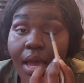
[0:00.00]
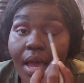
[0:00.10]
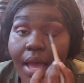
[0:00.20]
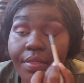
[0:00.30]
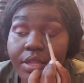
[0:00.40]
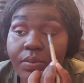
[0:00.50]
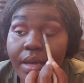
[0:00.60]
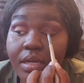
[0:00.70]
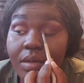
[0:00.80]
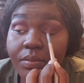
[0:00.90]
And then you
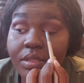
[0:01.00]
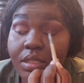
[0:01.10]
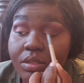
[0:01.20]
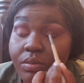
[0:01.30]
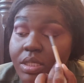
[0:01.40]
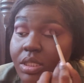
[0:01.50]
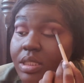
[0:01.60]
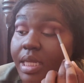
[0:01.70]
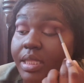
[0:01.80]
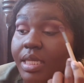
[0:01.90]
end up with situations
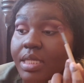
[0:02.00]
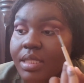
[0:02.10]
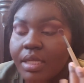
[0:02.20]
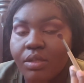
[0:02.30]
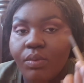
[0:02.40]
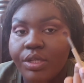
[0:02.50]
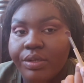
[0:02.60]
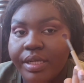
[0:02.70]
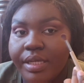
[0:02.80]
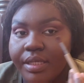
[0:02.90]
like this, like the one you're
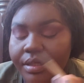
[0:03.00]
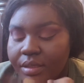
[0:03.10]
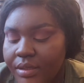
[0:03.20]
in.